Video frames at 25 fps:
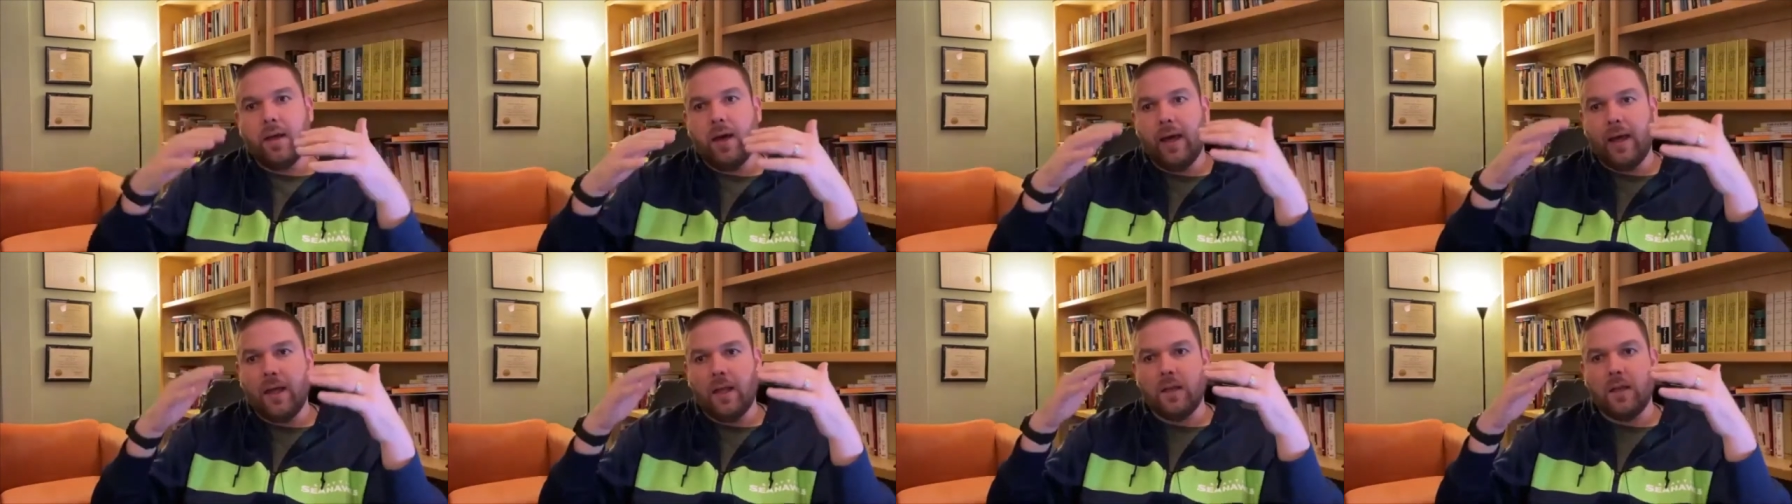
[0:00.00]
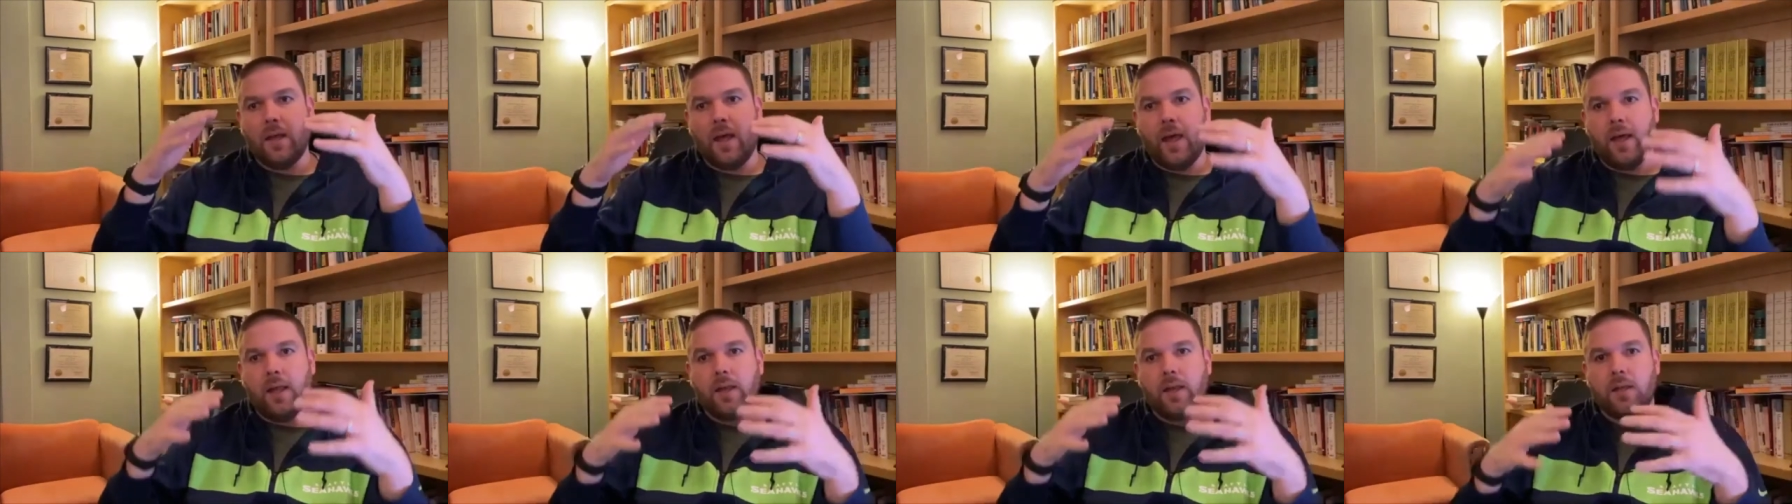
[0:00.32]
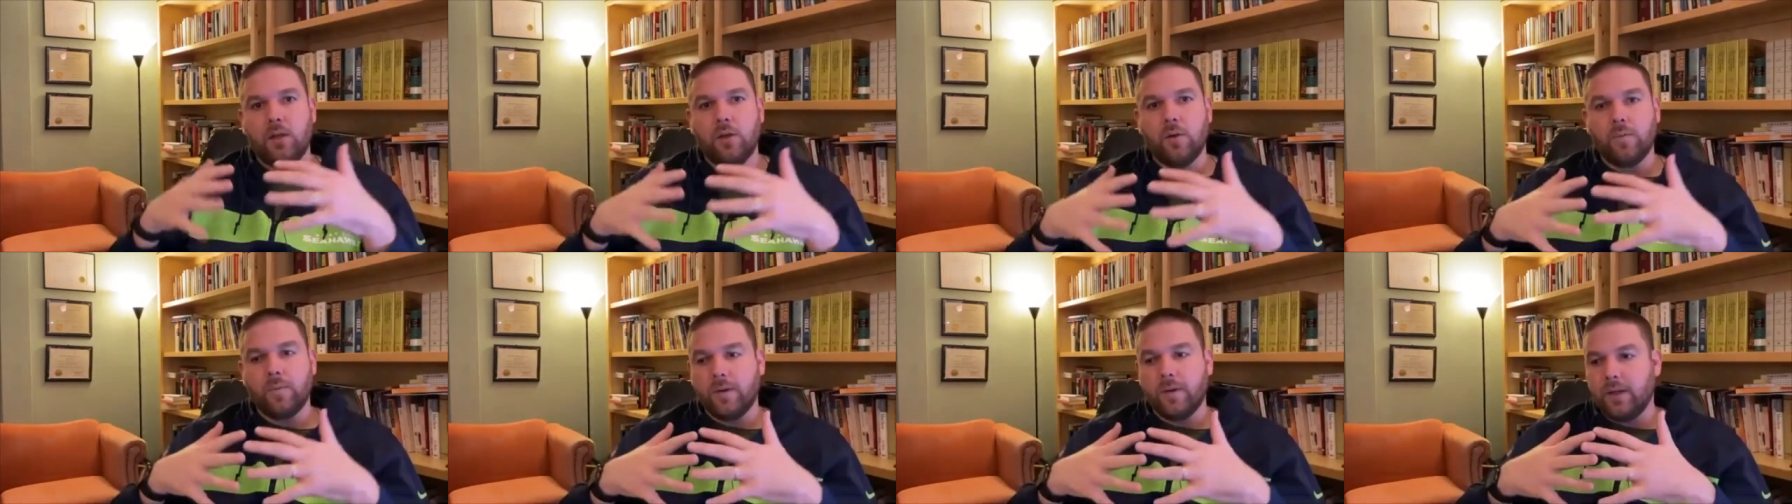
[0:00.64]
and and
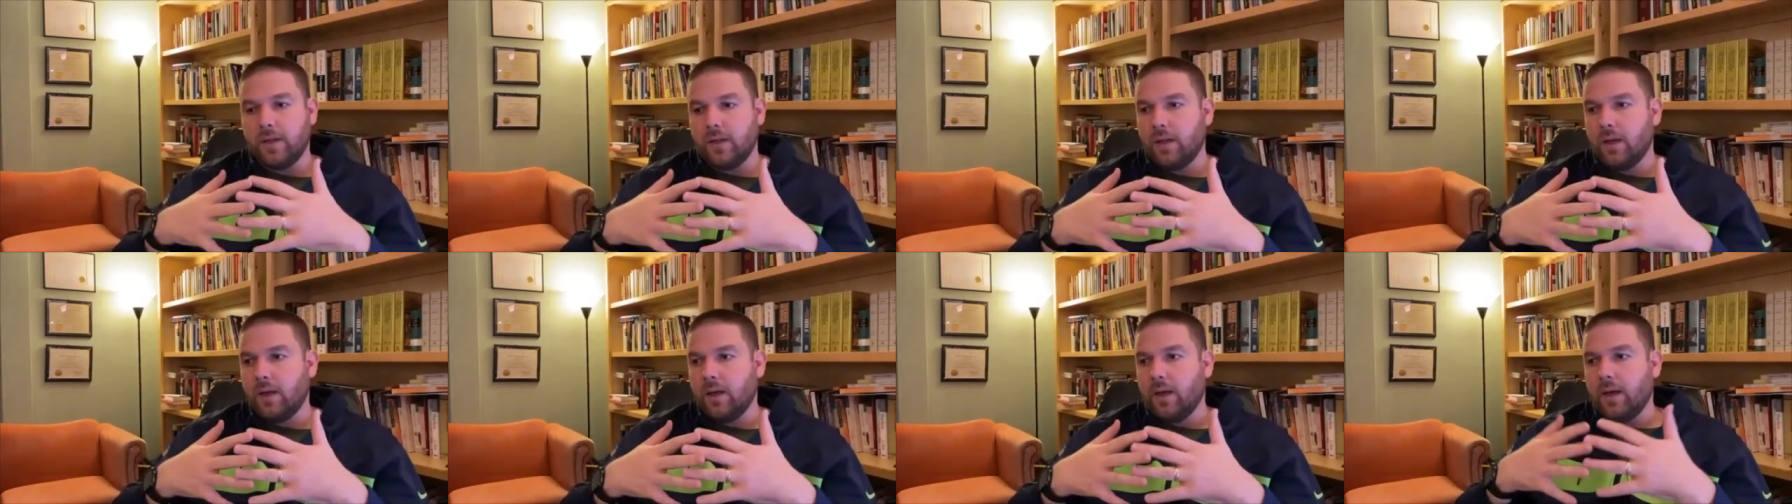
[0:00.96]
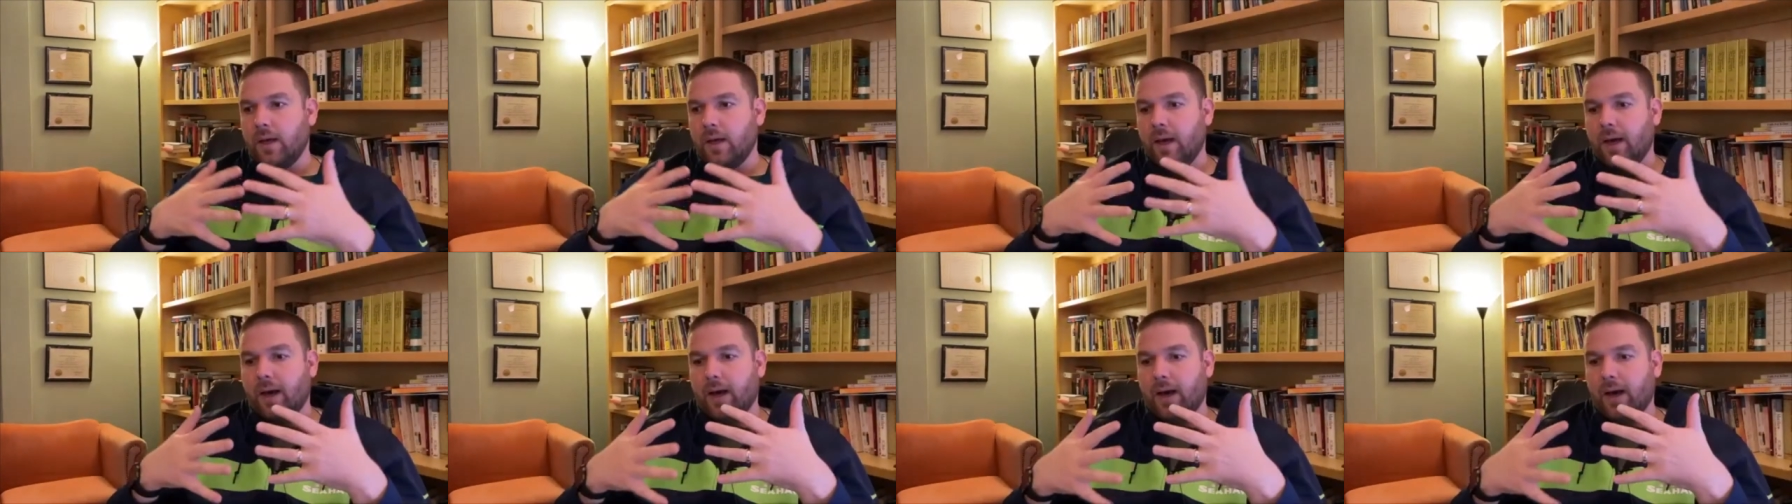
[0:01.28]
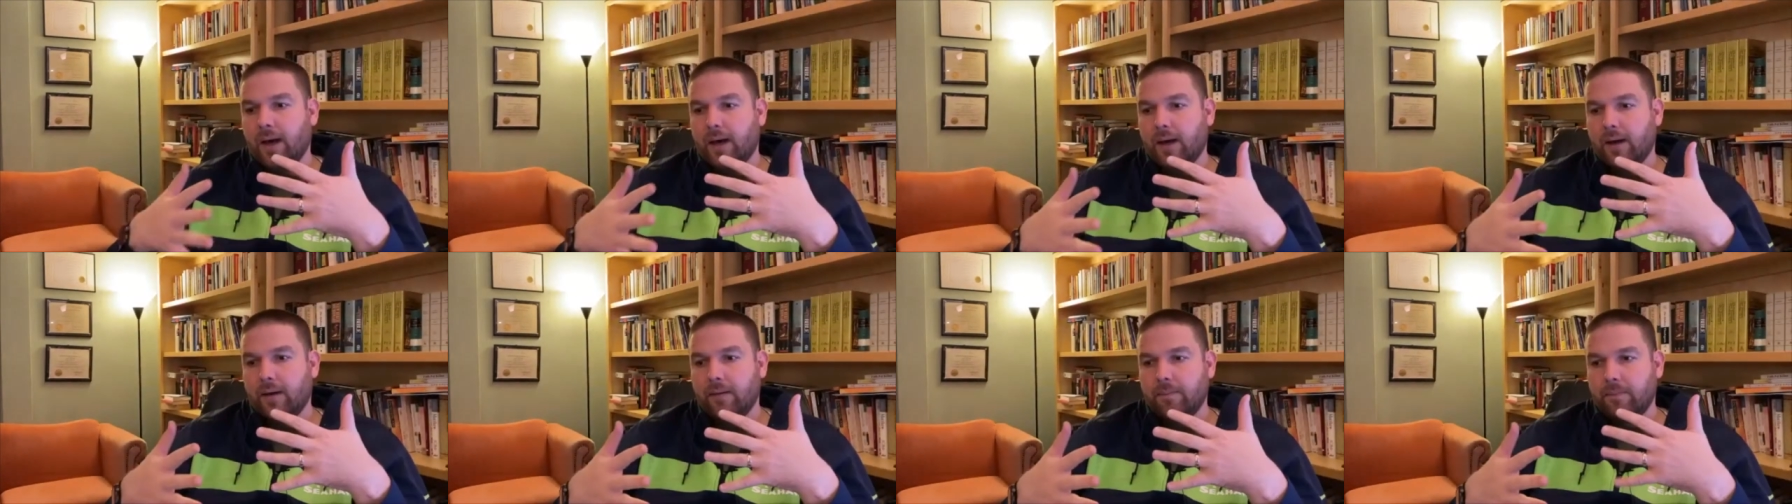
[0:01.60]
human
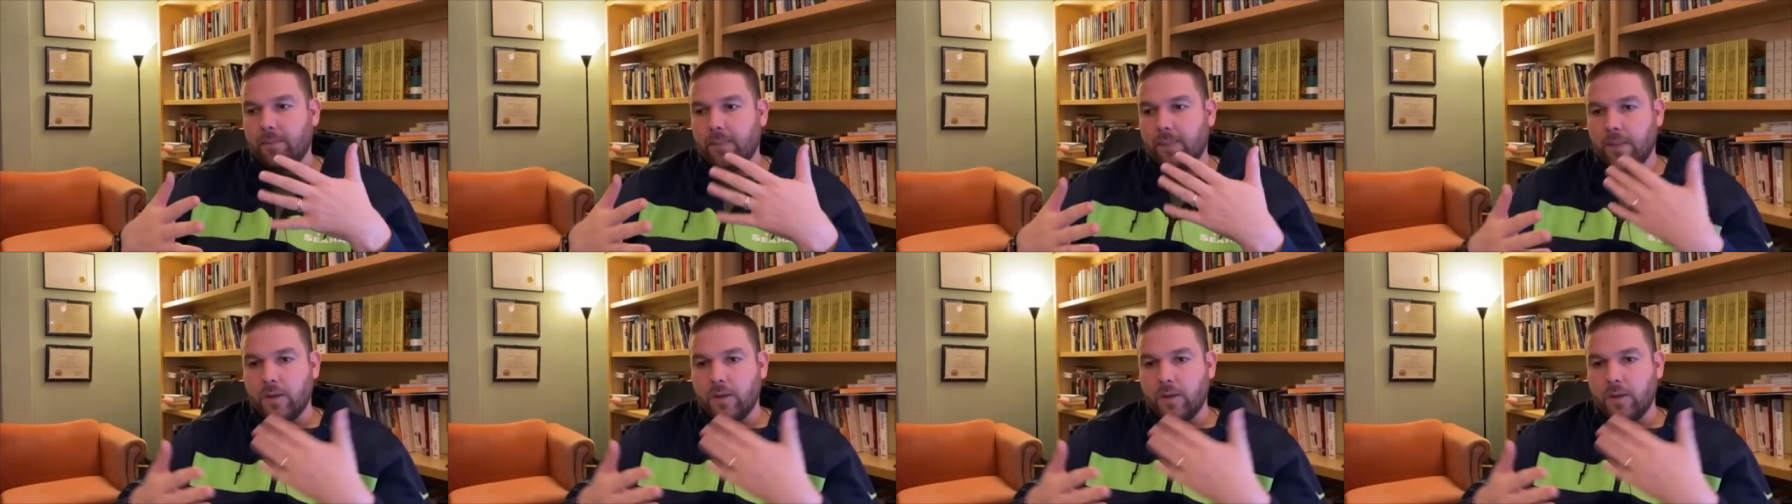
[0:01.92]
uh,